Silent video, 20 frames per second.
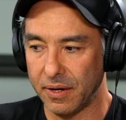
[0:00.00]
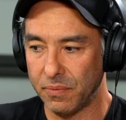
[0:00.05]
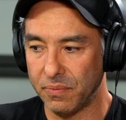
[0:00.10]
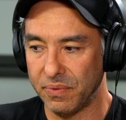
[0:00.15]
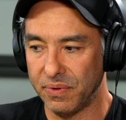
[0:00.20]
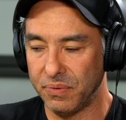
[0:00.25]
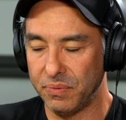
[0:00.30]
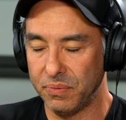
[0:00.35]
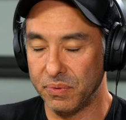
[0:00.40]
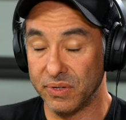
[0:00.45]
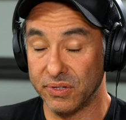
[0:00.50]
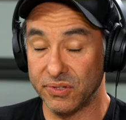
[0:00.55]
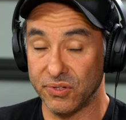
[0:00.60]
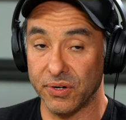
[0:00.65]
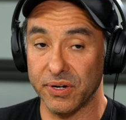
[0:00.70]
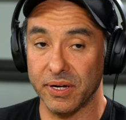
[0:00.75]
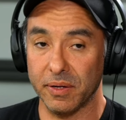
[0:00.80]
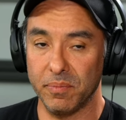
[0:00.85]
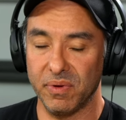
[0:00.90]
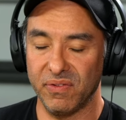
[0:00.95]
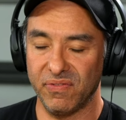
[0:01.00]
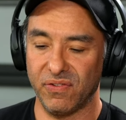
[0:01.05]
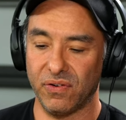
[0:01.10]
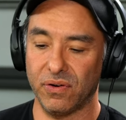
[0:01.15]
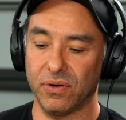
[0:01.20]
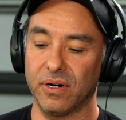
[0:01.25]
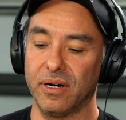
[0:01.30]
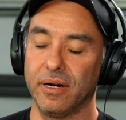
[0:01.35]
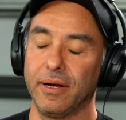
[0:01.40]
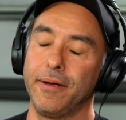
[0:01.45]
uh, we were talking
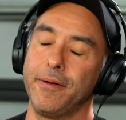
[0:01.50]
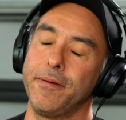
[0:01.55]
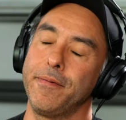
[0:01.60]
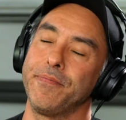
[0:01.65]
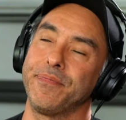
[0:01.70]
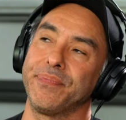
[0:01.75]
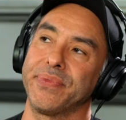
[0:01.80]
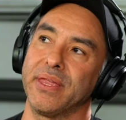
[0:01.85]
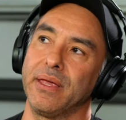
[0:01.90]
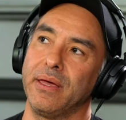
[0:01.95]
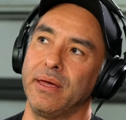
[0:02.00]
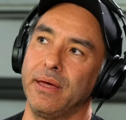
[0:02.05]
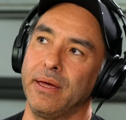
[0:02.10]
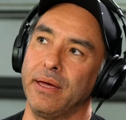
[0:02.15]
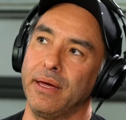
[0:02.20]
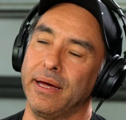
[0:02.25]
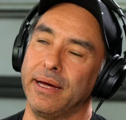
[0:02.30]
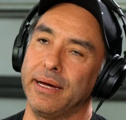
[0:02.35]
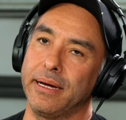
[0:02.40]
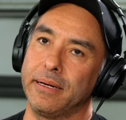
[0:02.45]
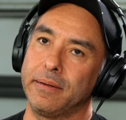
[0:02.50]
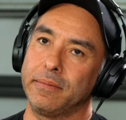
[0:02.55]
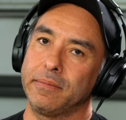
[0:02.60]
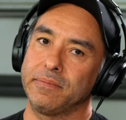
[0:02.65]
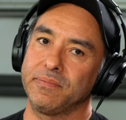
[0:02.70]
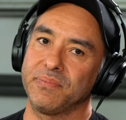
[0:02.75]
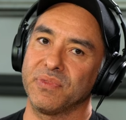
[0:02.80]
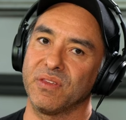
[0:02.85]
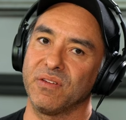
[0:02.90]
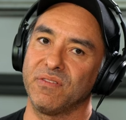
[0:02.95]
before,
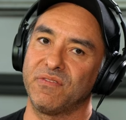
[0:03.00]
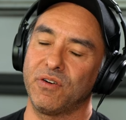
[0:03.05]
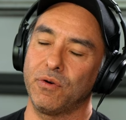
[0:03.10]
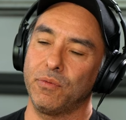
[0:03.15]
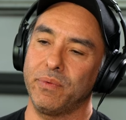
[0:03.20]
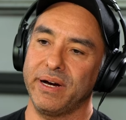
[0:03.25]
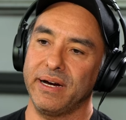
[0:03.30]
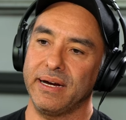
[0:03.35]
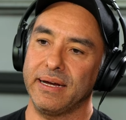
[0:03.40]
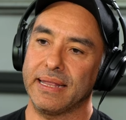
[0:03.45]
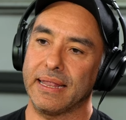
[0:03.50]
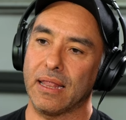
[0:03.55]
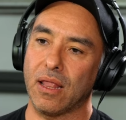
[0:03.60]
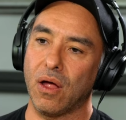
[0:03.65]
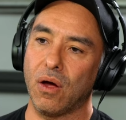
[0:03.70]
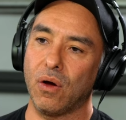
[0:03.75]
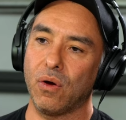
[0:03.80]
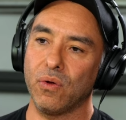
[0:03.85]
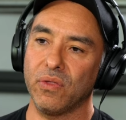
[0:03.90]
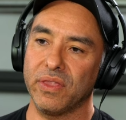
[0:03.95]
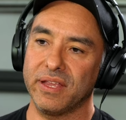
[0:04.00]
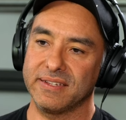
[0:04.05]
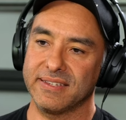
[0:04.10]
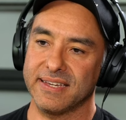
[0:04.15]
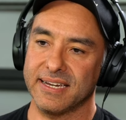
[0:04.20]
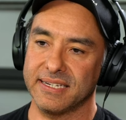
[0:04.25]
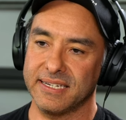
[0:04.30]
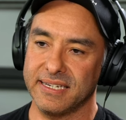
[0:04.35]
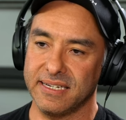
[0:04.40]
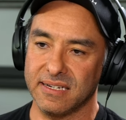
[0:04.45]
um, from where all these
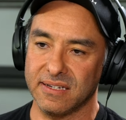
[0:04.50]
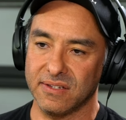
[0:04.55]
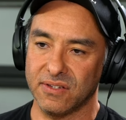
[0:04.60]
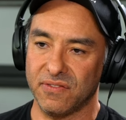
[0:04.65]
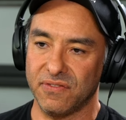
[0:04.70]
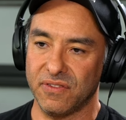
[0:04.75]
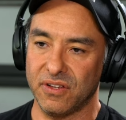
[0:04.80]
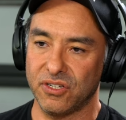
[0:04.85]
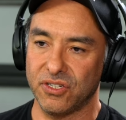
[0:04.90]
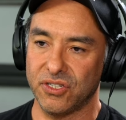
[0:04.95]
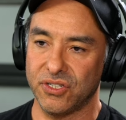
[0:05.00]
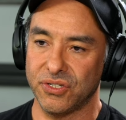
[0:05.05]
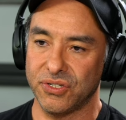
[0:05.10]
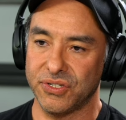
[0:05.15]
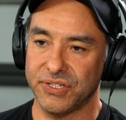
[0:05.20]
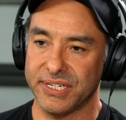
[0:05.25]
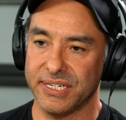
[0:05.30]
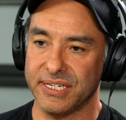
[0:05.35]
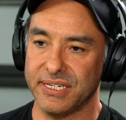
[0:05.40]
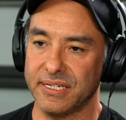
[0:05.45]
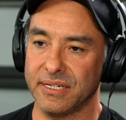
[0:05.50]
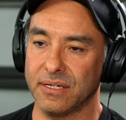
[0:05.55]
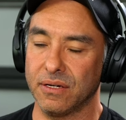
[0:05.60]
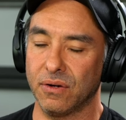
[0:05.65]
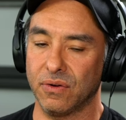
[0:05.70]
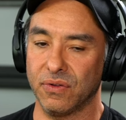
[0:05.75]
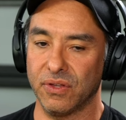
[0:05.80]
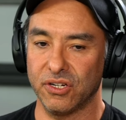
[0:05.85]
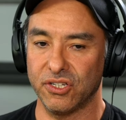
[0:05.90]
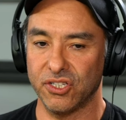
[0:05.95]
ideas of the shooting,
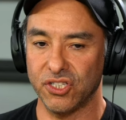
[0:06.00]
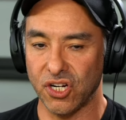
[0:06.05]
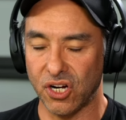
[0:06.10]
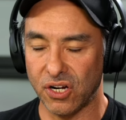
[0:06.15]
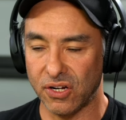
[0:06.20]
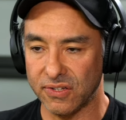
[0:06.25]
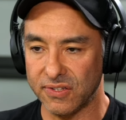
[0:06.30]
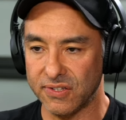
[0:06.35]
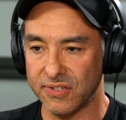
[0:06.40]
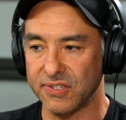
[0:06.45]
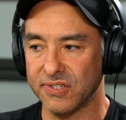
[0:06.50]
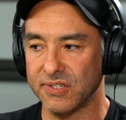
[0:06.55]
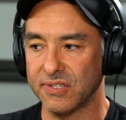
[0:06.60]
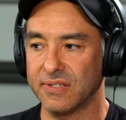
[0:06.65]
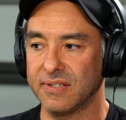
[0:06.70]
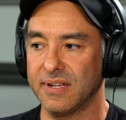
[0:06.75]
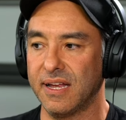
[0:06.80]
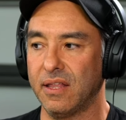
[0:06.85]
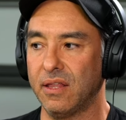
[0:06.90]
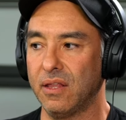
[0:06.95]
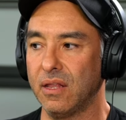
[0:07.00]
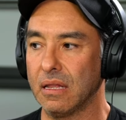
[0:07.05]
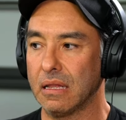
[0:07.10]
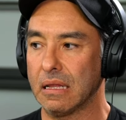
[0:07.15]
all the shots, that